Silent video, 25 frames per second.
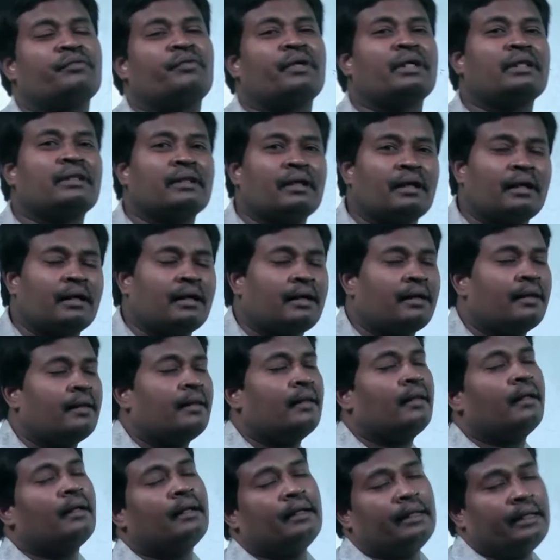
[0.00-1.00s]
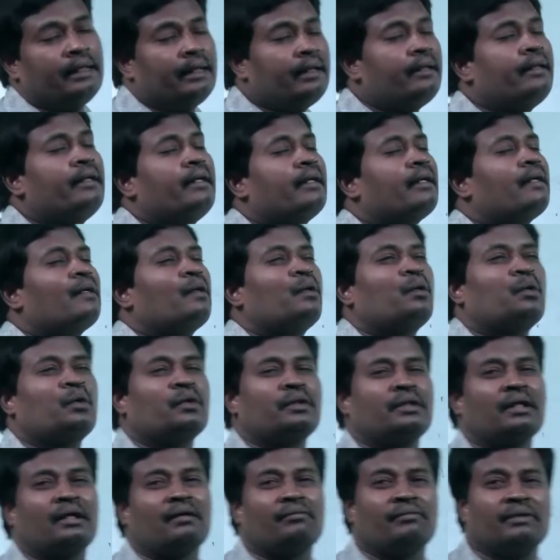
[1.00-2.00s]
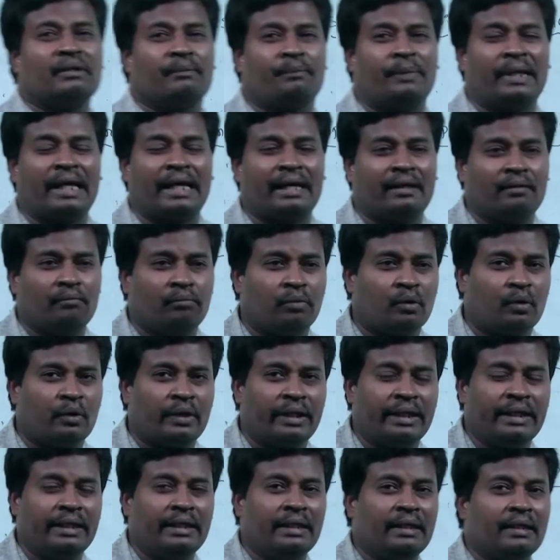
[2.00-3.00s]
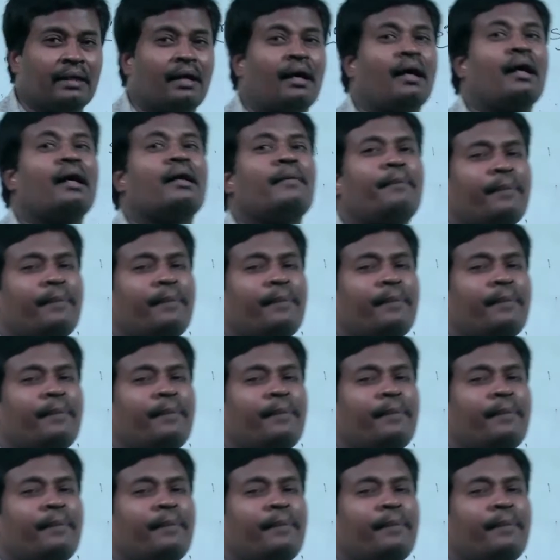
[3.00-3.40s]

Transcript: for the linear growth of the plant body or